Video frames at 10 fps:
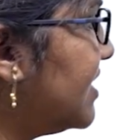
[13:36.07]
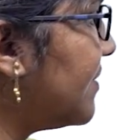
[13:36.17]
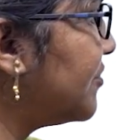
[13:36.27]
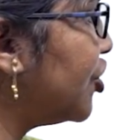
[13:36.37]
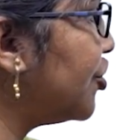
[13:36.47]

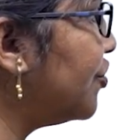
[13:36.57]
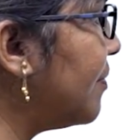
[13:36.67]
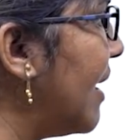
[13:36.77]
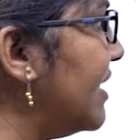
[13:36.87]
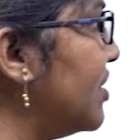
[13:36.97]
substitute
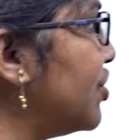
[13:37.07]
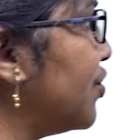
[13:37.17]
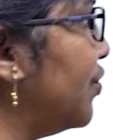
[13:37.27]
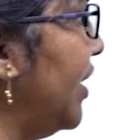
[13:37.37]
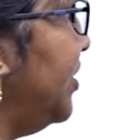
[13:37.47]
minus
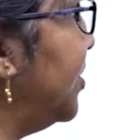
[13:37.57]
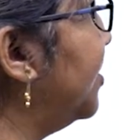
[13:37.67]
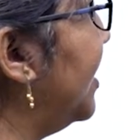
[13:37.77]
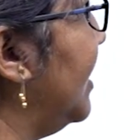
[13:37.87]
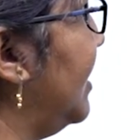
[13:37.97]
2 into
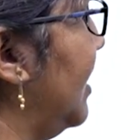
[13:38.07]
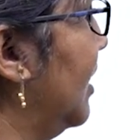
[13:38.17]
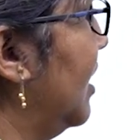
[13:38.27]
dt.